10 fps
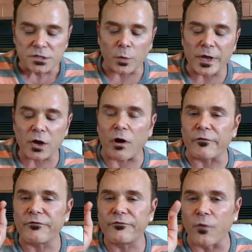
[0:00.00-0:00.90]
So here
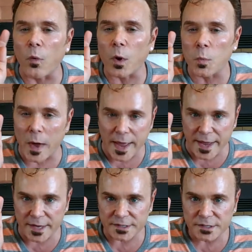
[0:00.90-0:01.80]
are 4
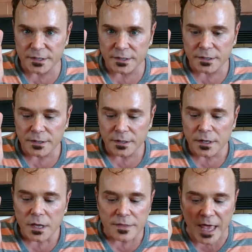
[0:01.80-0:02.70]
ways
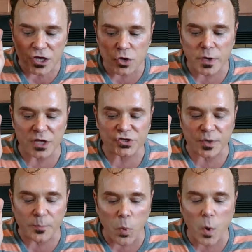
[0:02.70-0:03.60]
that you can
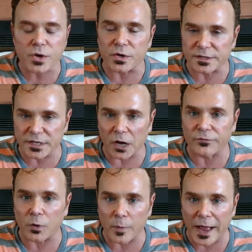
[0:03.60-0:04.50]
support
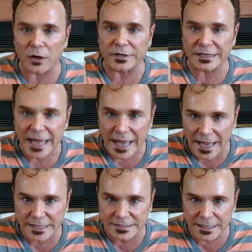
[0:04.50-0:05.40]
yourself around
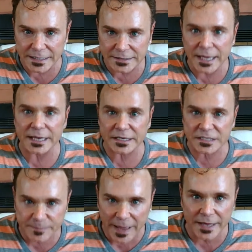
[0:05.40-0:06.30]
enhancing and
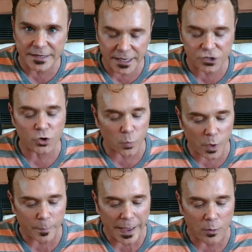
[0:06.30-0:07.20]
expanding your
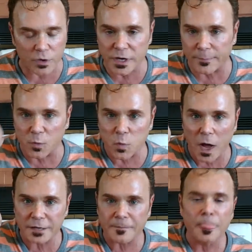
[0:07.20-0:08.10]
willpower. Number
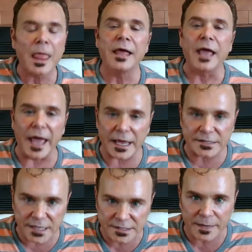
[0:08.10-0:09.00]
1,
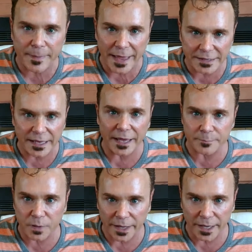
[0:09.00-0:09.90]
anticipate
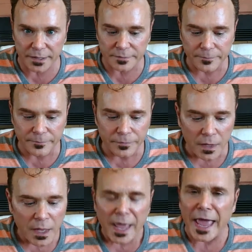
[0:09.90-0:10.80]
and plan.
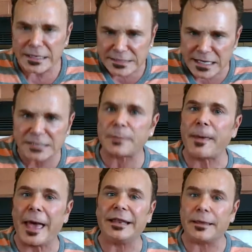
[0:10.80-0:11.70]

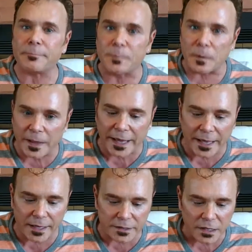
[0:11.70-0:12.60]
Anticipate and
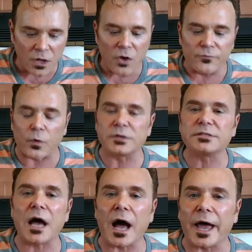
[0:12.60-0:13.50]
plan for
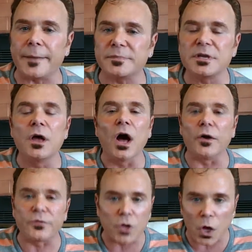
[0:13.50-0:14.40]
times
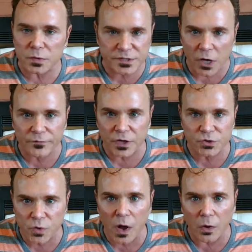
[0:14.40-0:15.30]
of low
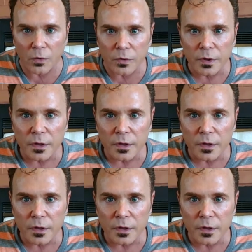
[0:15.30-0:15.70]
self-control.